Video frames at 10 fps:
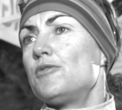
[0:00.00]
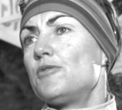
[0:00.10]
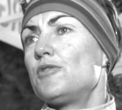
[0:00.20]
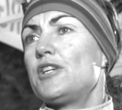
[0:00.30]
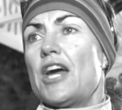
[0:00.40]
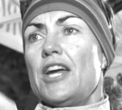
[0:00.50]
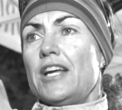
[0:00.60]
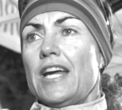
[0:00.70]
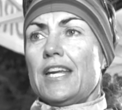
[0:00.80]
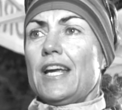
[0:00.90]
to
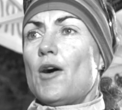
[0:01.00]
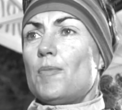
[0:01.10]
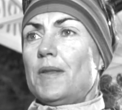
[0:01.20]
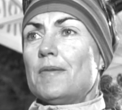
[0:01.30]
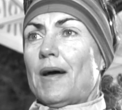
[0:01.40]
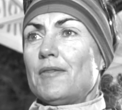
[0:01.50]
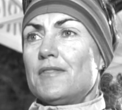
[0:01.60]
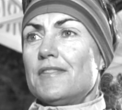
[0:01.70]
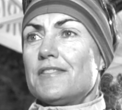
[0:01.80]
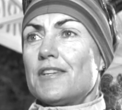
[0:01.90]
getting up in the
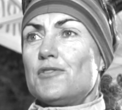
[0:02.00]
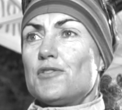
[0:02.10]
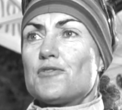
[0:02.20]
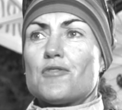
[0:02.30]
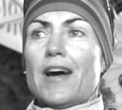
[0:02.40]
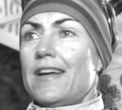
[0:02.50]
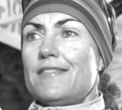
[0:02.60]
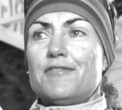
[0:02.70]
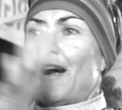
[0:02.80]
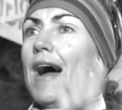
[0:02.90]
mountains and just ride
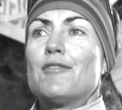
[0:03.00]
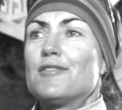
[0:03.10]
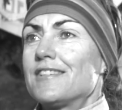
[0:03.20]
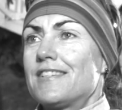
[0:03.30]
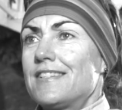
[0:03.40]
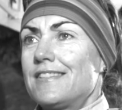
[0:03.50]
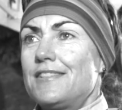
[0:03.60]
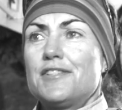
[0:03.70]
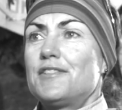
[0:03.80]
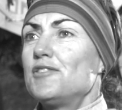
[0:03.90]
for hours.
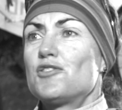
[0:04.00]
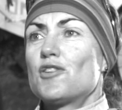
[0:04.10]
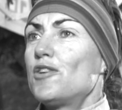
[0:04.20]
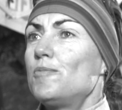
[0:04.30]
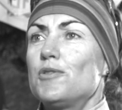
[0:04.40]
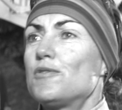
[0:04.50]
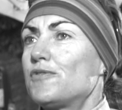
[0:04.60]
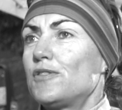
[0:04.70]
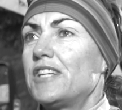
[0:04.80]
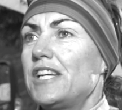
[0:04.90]
Just enjoy
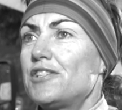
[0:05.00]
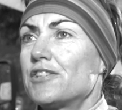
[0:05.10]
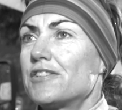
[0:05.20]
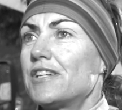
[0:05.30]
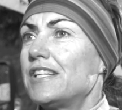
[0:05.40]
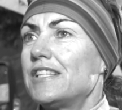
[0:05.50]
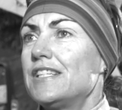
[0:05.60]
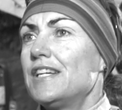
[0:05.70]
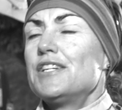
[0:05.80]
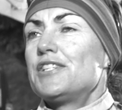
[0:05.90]
beautiful nature and
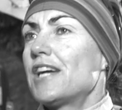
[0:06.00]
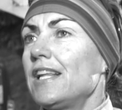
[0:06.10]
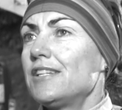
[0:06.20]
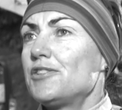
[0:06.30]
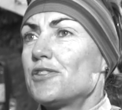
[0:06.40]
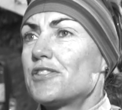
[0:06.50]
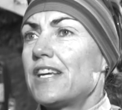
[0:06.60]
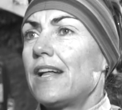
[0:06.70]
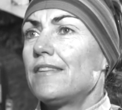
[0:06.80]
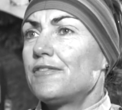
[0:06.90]
challenge
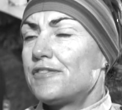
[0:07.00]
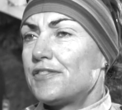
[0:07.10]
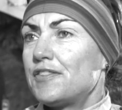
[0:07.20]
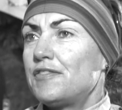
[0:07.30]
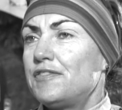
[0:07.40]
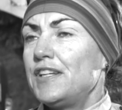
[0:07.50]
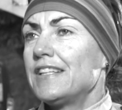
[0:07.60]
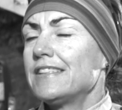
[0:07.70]
yourself, feel